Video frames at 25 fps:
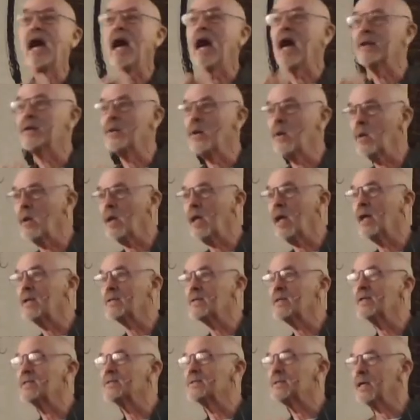I don't
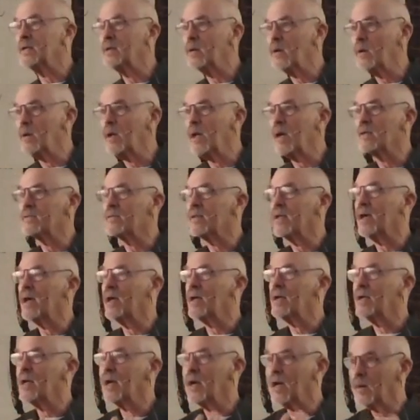like this, I don't like
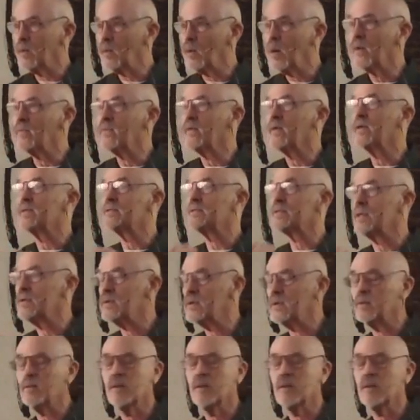that, I want this, I don't